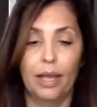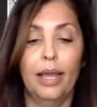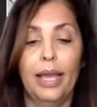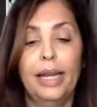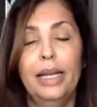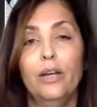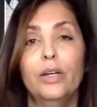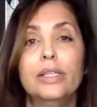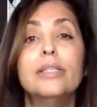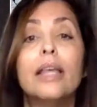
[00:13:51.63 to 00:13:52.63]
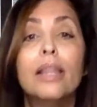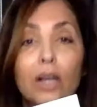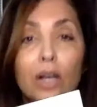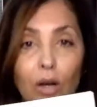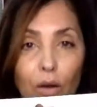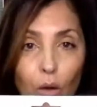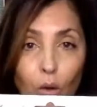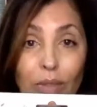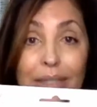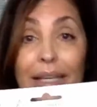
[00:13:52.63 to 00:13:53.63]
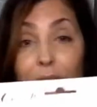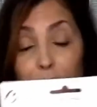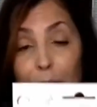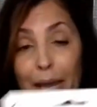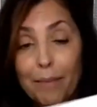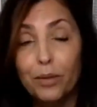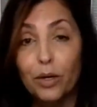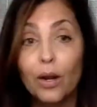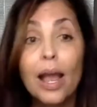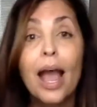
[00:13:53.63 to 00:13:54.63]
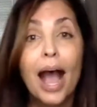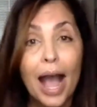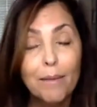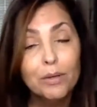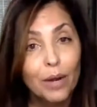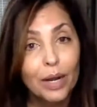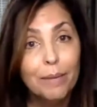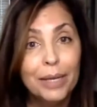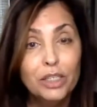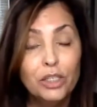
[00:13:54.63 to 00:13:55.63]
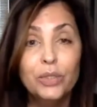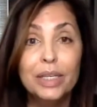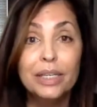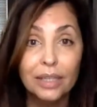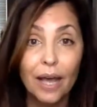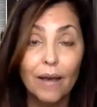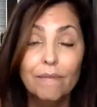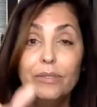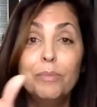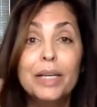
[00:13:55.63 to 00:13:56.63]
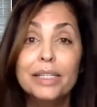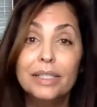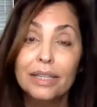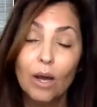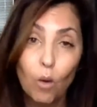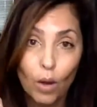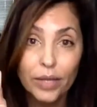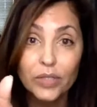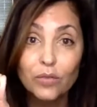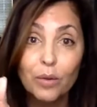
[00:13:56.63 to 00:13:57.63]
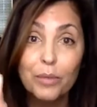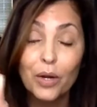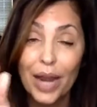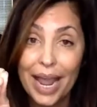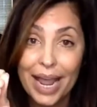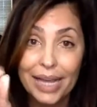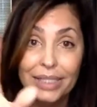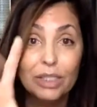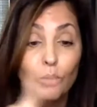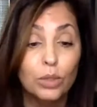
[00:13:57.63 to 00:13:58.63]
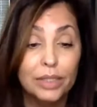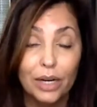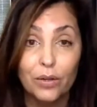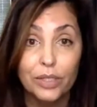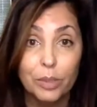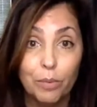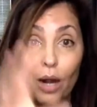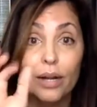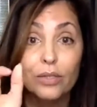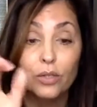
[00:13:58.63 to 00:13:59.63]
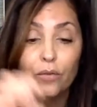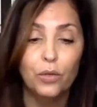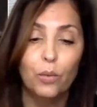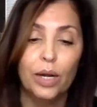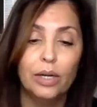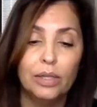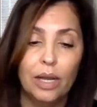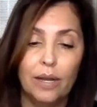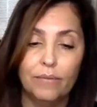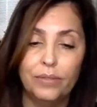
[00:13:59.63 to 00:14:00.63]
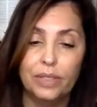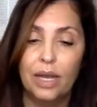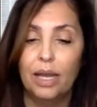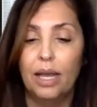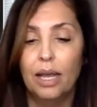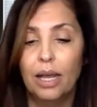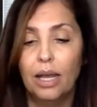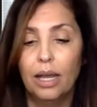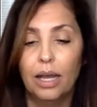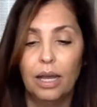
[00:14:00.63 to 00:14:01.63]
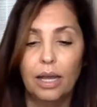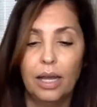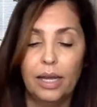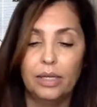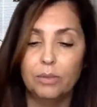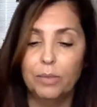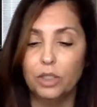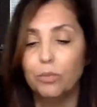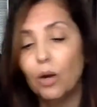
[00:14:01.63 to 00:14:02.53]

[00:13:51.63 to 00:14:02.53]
and here is the gold leaf paper. I would recommend using gloves because the oils from your hands will tear this apart. So if you wear gloves, it is much more